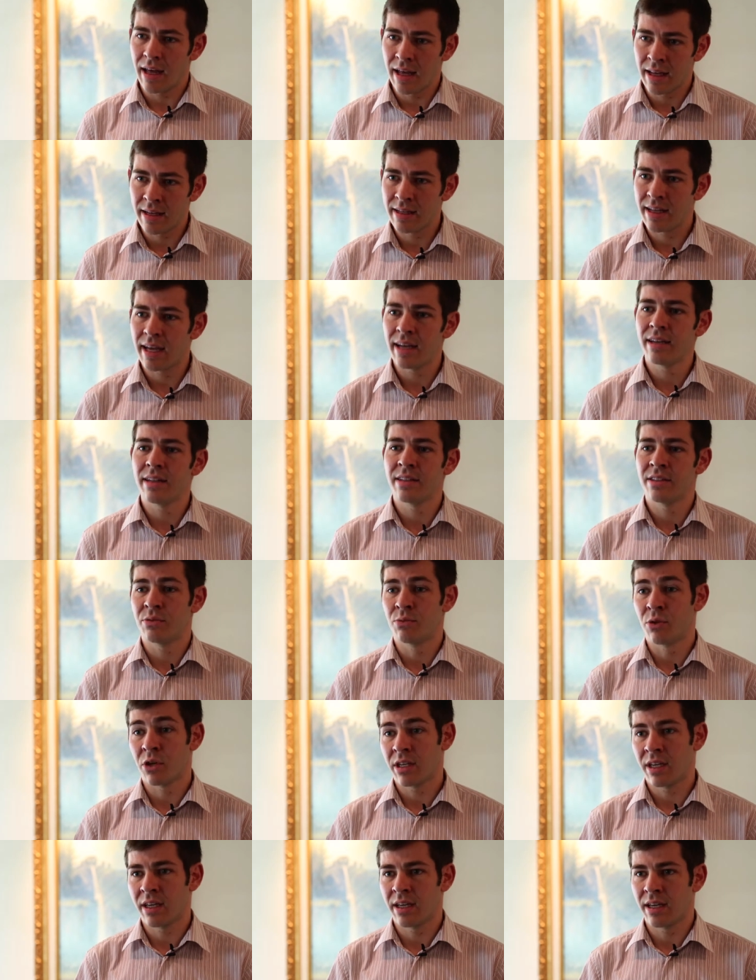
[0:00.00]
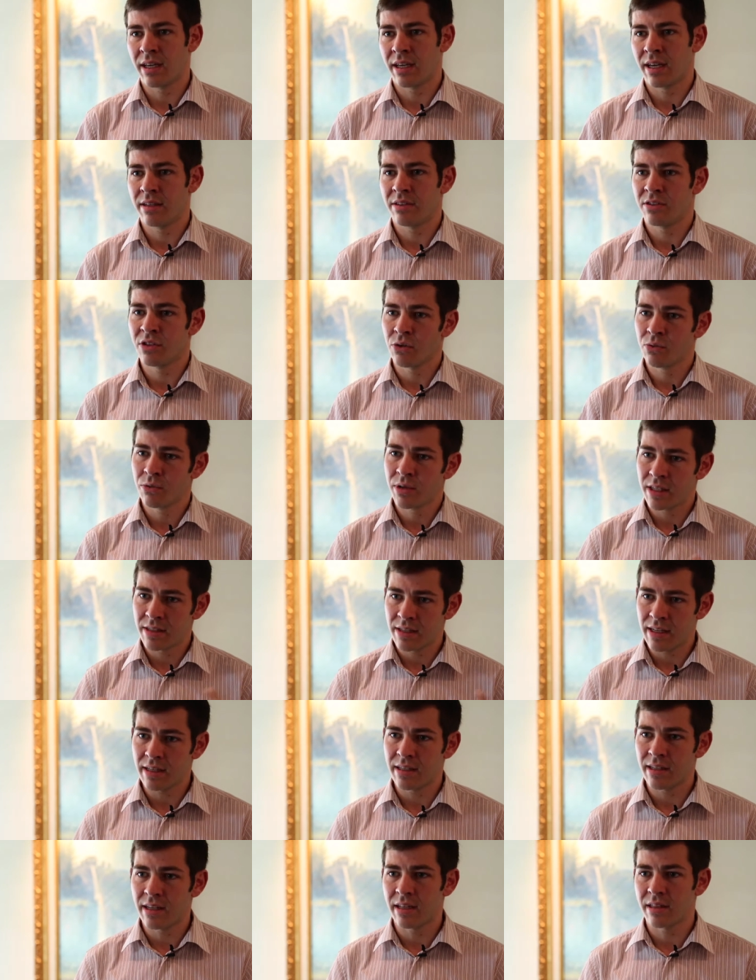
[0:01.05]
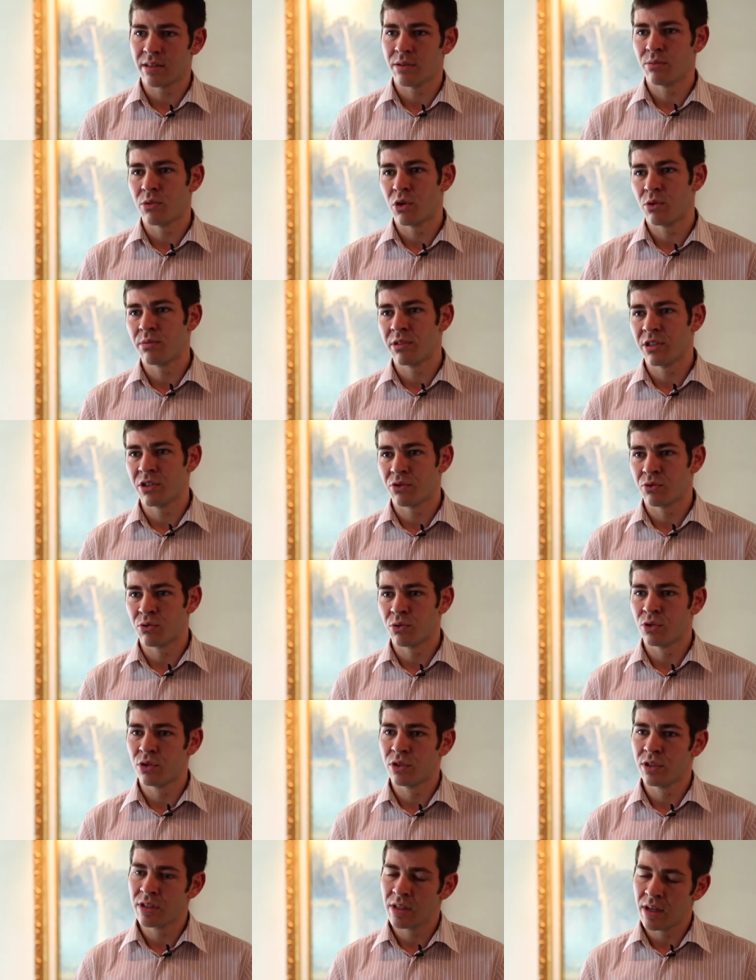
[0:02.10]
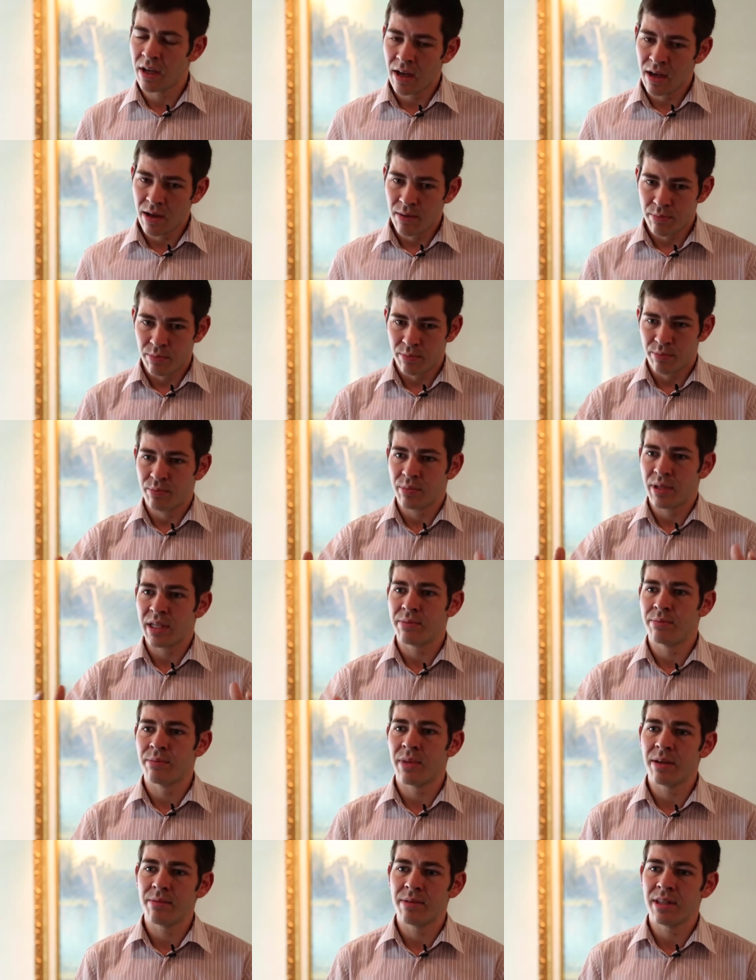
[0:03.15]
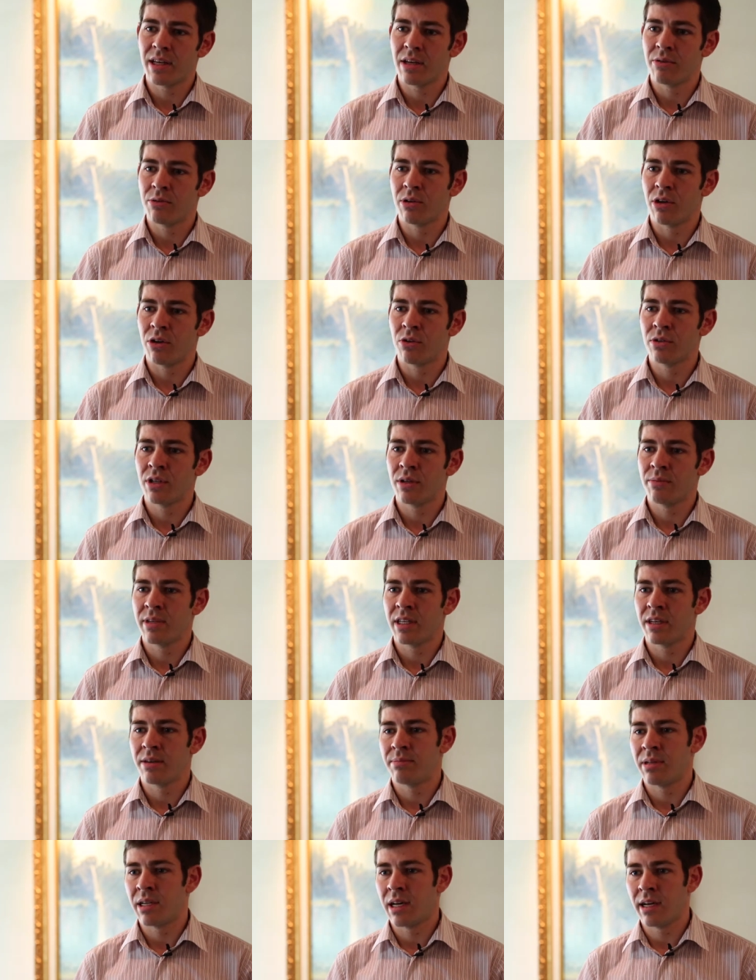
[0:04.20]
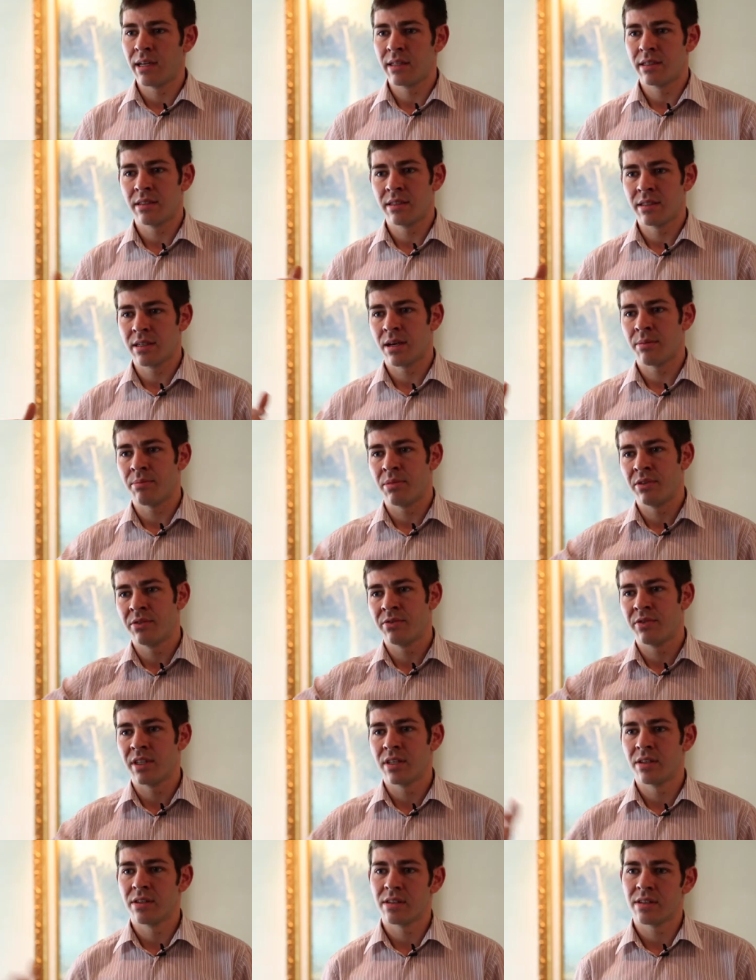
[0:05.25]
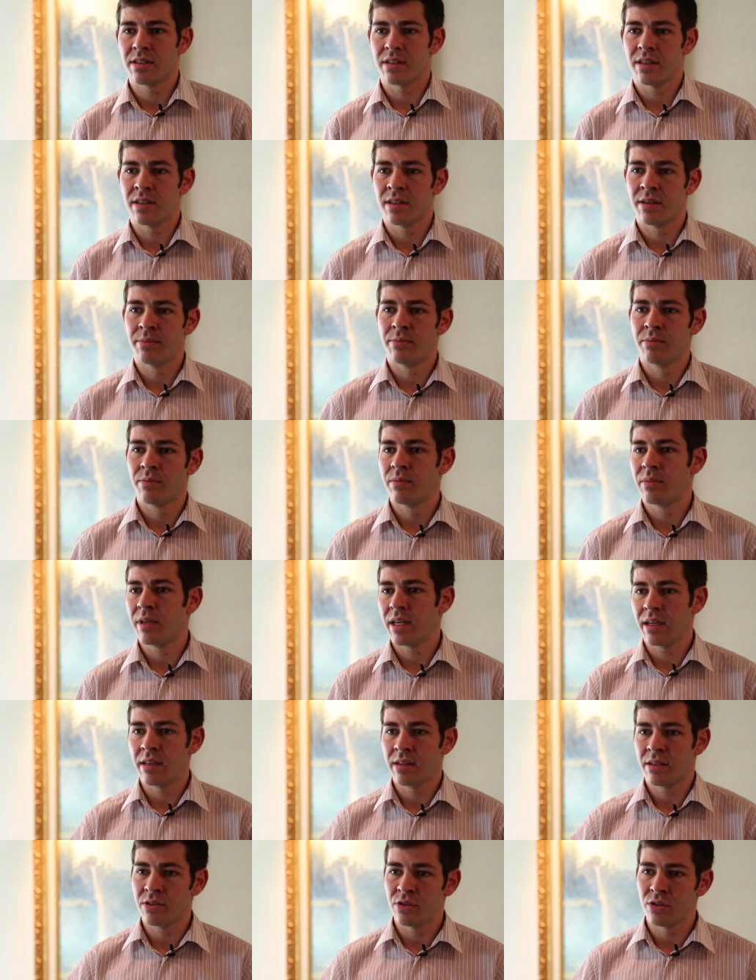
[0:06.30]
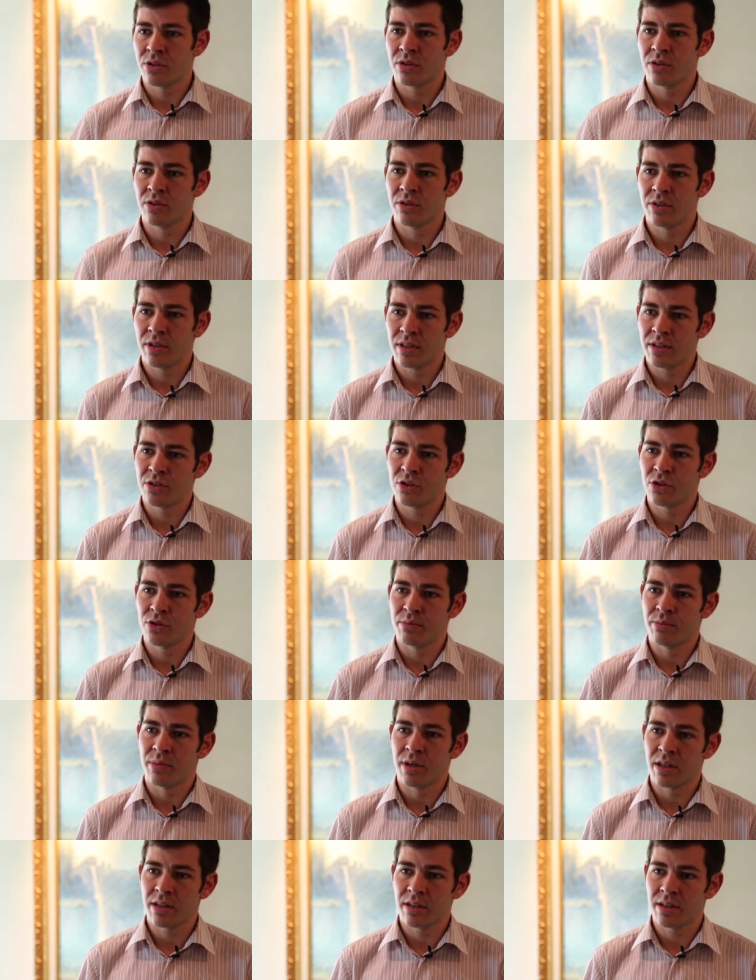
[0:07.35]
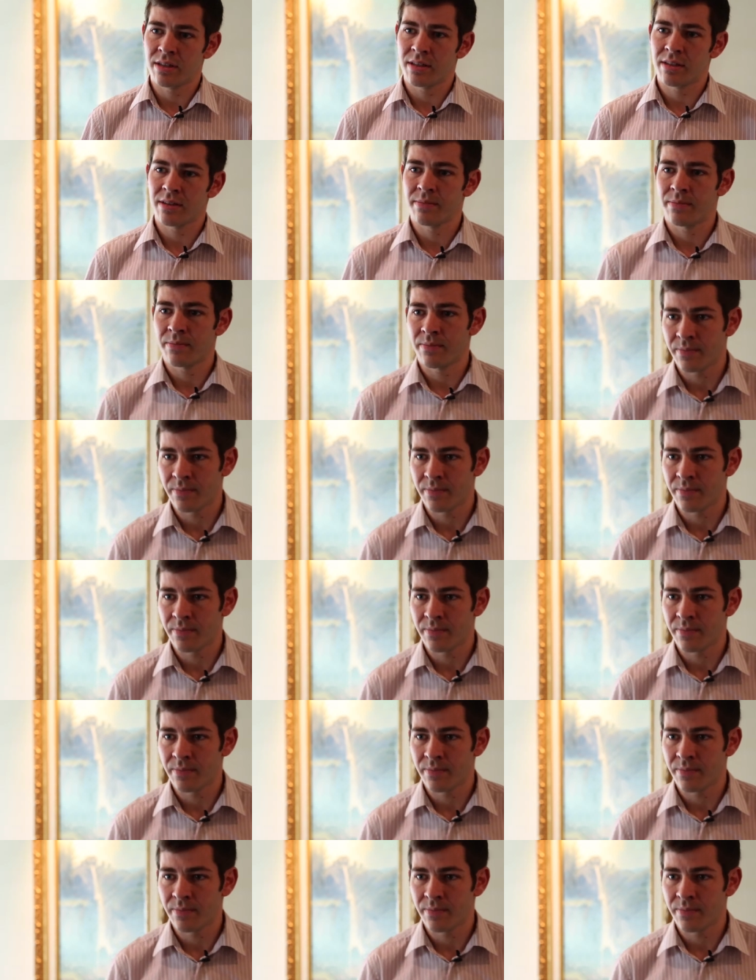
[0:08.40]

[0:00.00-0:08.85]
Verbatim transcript: And then it's working again. So we are setting at the moment the rules but maybe they will only be applied in a couple of years um, in certain in certain markets.